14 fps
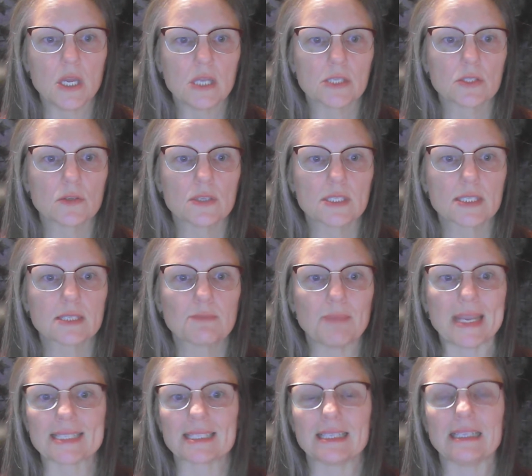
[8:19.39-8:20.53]
So this is
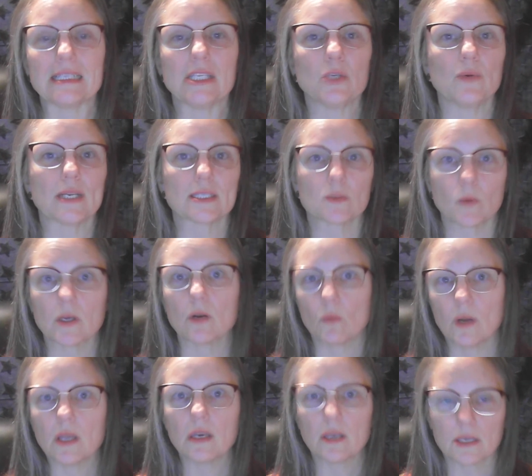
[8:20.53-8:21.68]
baseline UX 101.